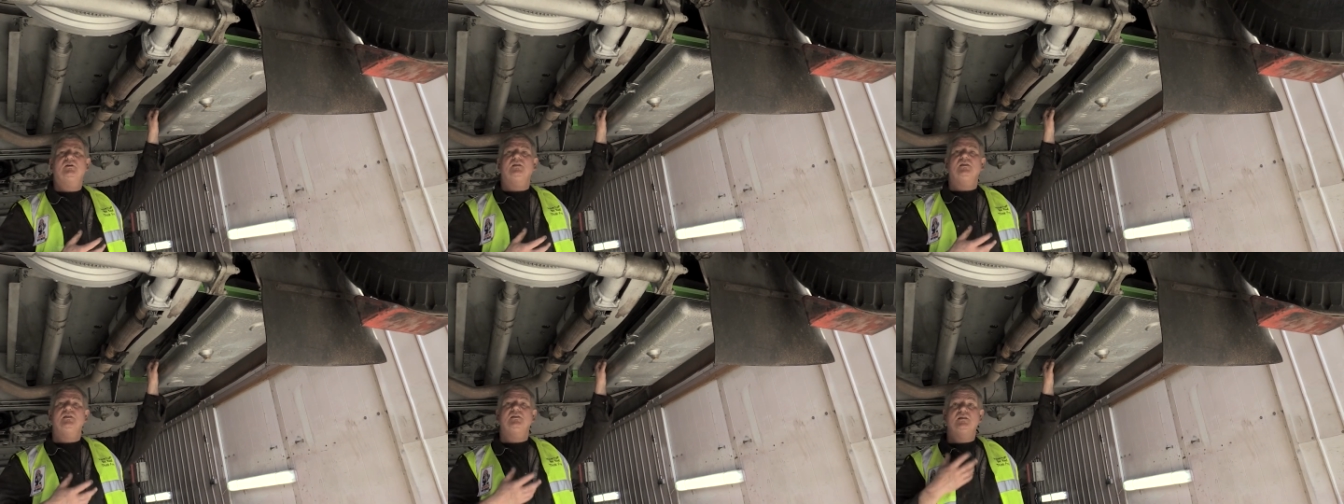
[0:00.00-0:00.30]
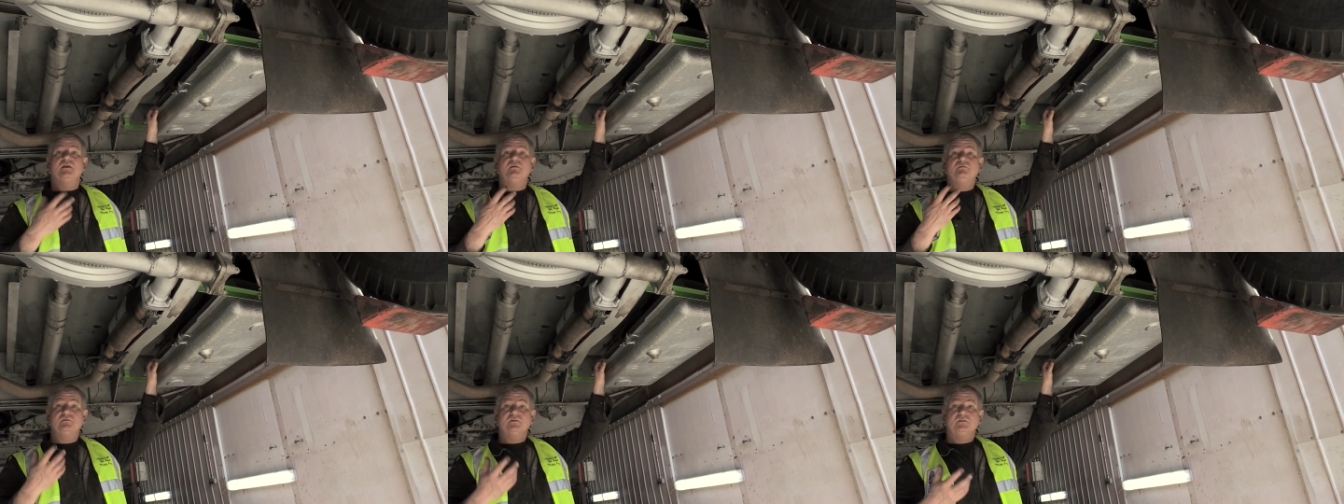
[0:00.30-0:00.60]
any
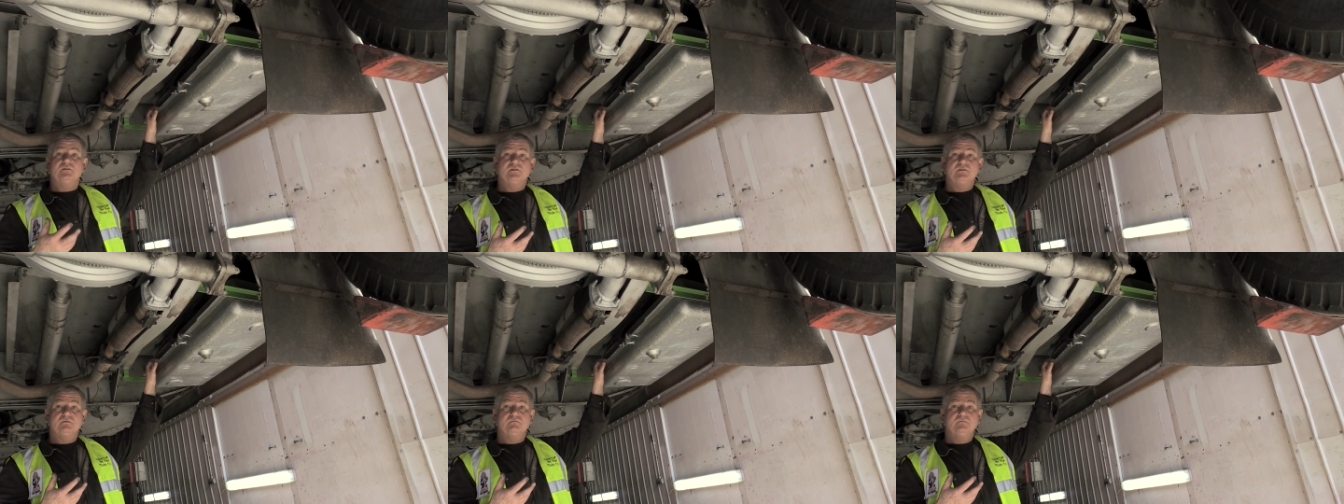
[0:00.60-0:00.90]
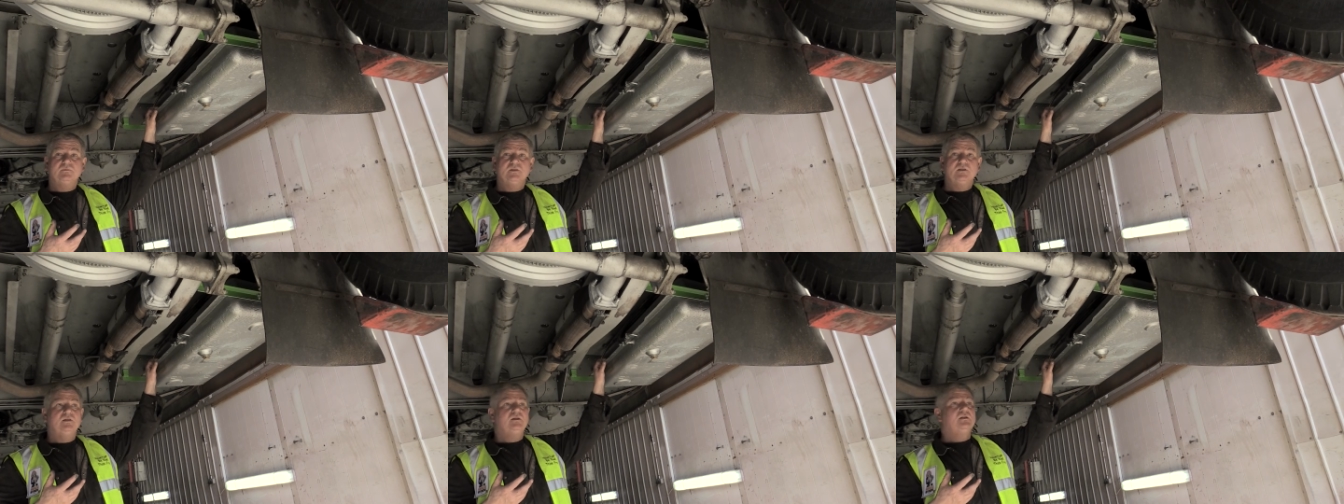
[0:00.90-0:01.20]
different.
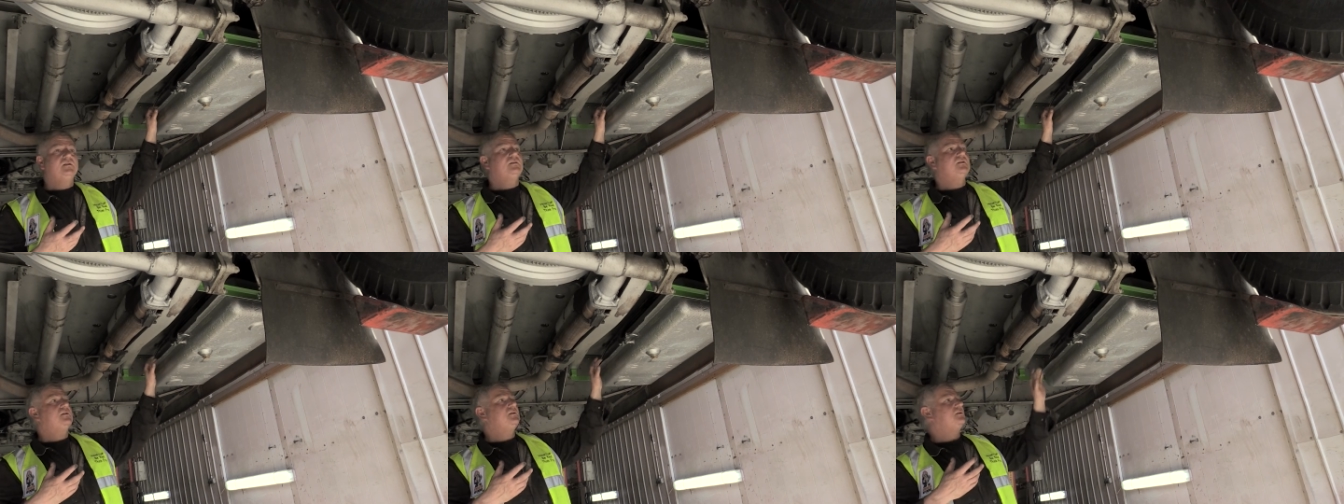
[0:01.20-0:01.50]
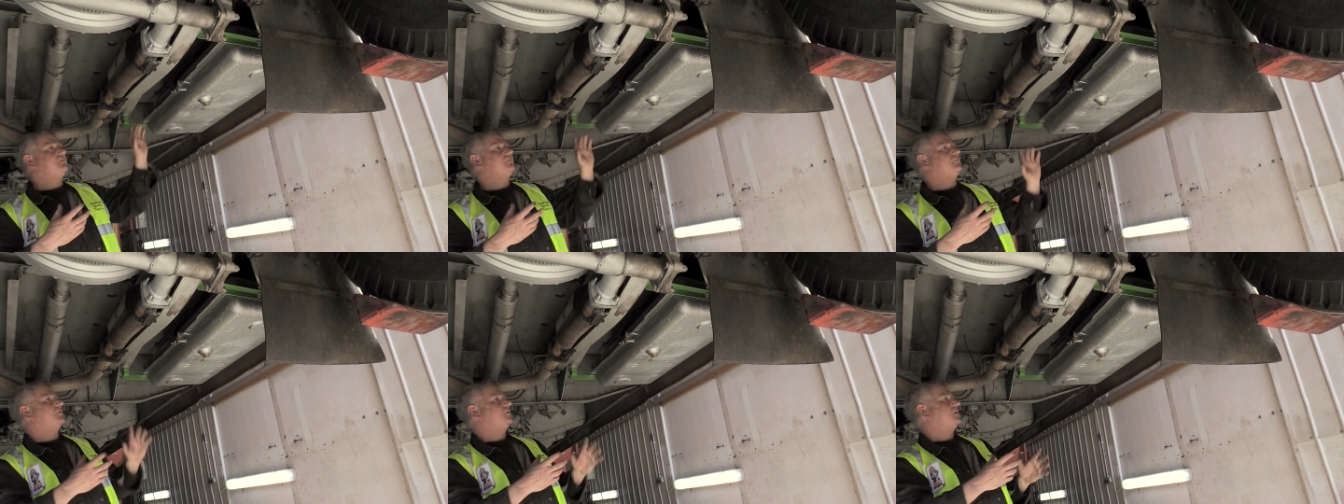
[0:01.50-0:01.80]
They
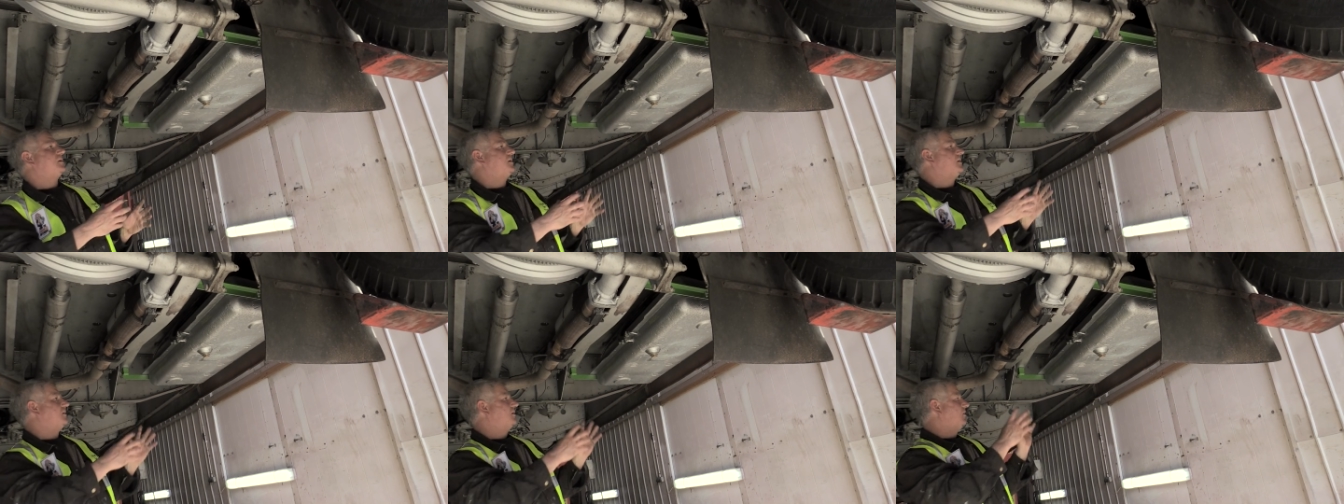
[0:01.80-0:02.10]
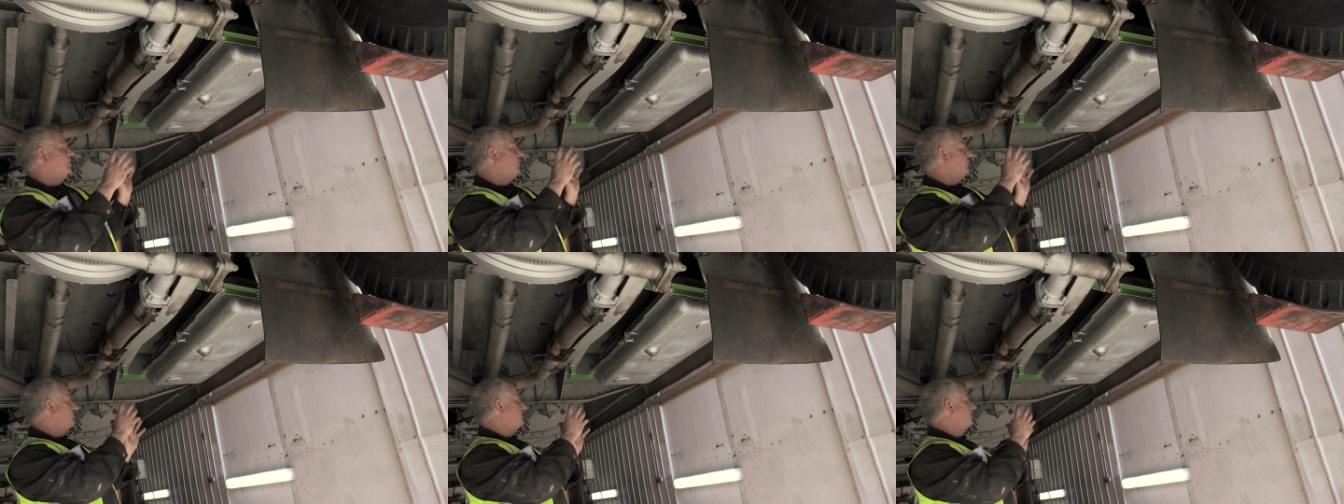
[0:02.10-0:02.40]
didn't want any
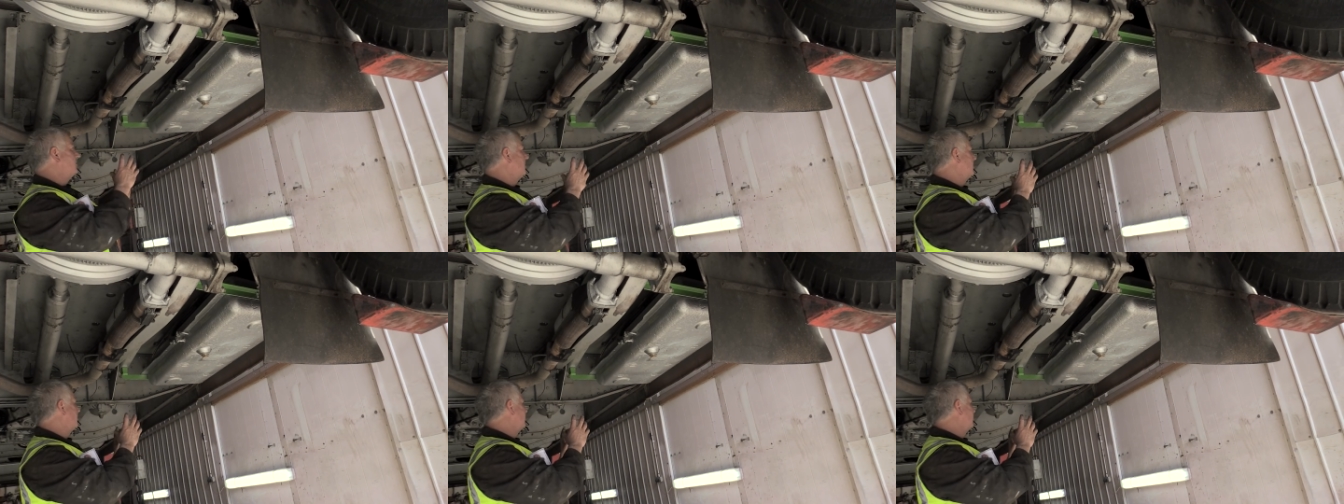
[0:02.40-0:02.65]
holes in